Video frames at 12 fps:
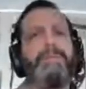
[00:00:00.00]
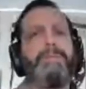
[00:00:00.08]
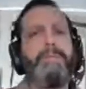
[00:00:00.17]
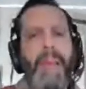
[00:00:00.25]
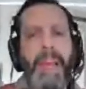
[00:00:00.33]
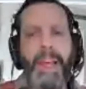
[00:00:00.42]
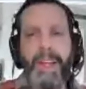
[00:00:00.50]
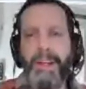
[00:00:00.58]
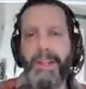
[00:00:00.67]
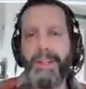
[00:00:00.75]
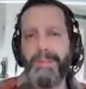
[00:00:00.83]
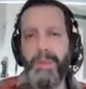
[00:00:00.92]

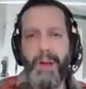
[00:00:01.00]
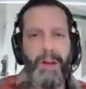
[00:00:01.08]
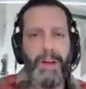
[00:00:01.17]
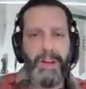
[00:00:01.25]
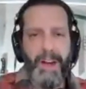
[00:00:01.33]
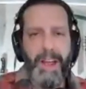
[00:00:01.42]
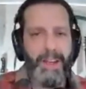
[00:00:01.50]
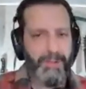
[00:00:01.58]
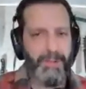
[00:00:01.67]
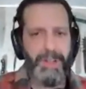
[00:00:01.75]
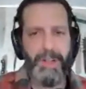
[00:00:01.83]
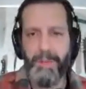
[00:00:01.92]
main barrier to
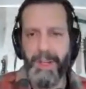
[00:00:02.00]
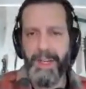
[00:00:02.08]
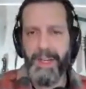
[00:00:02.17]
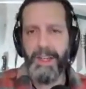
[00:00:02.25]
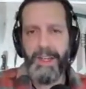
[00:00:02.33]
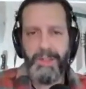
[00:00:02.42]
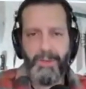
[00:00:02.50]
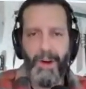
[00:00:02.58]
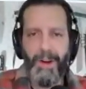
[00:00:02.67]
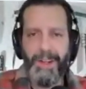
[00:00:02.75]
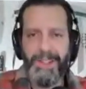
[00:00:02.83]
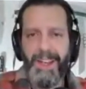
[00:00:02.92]
entry to me as
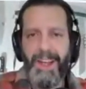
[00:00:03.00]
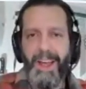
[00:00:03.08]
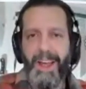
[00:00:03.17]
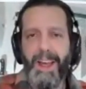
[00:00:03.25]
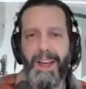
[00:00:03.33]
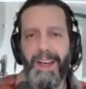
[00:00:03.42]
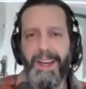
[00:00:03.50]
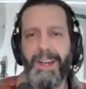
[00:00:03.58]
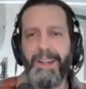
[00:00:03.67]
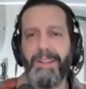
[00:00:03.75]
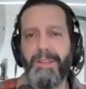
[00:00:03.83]
far as uh,